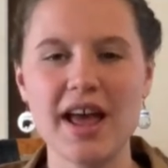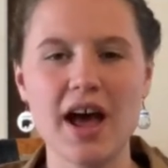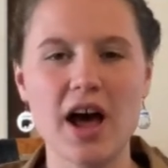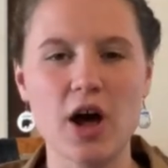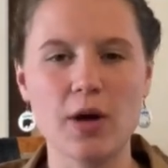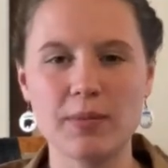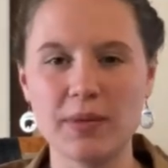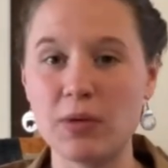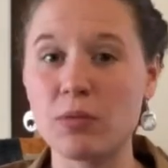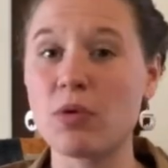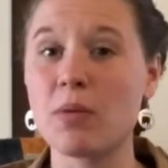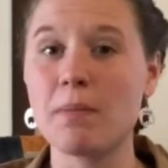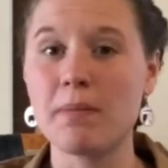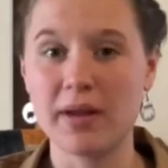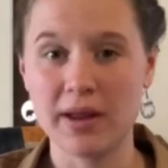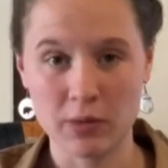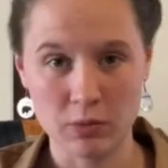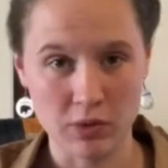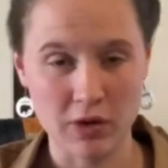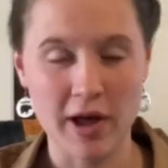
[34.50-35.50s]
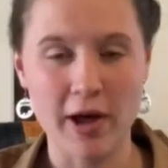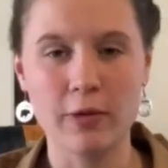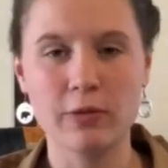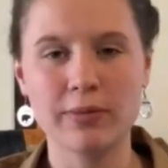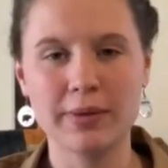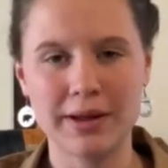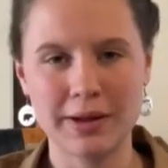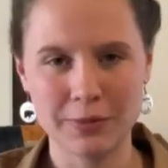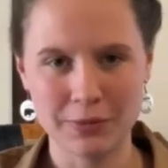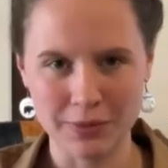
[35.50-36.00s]
help me, rem it will help
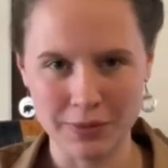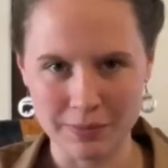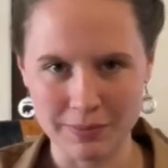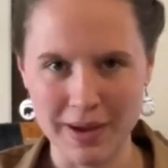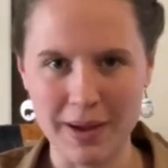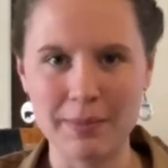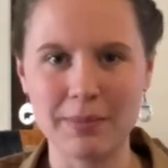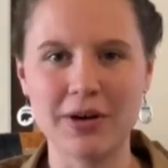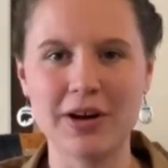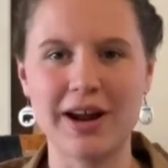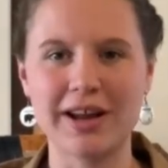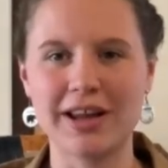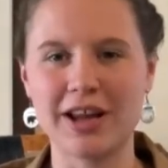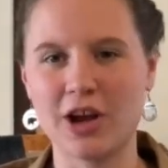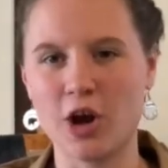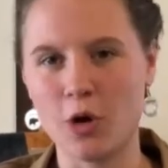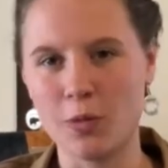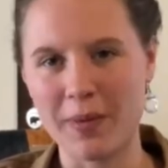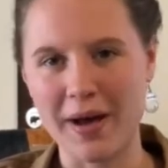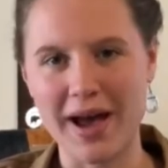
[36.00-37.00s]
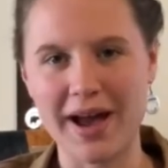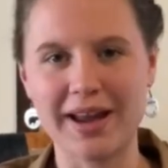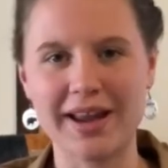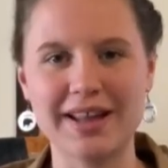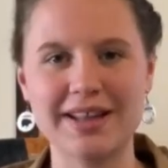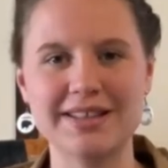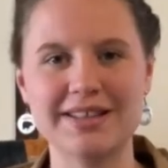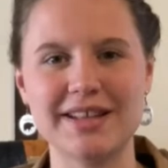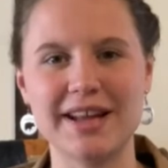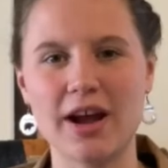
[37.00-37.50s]
me remember. I can go back
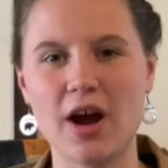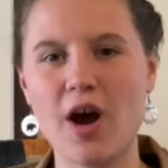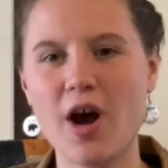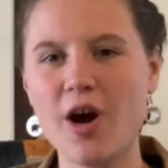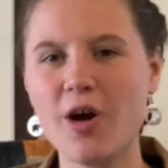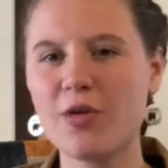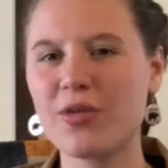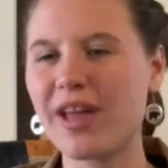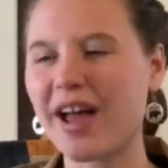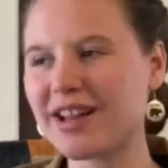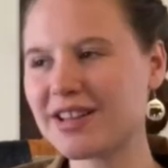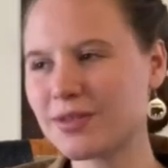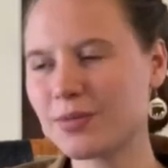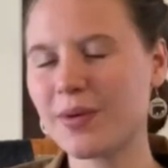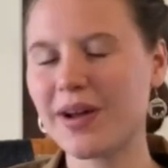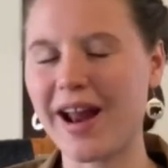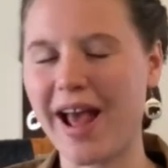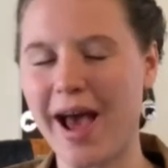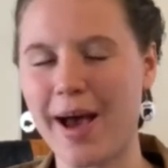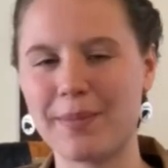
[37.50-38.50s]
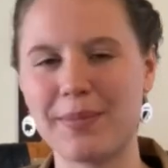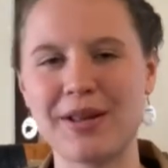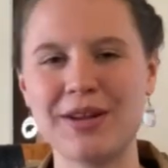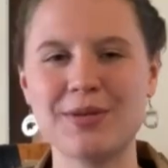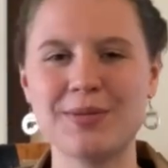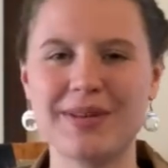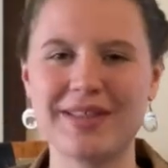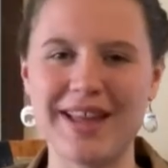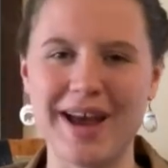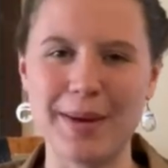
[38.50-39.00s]
and say, oh, that's what
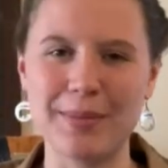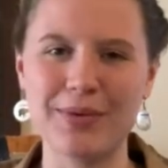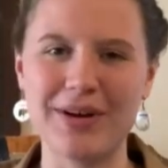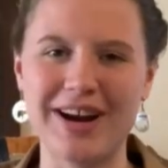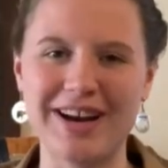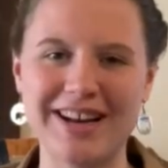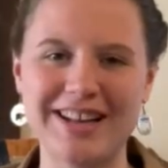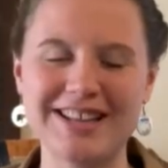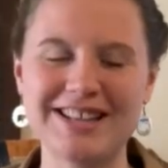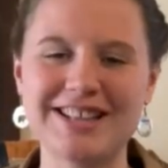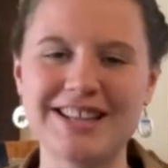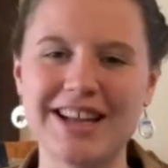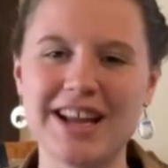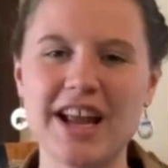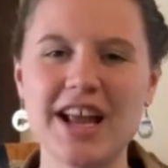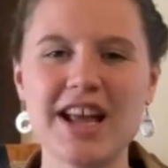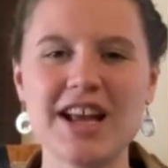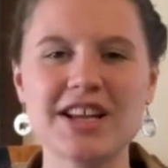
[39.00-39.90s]
happened with that pregnancy.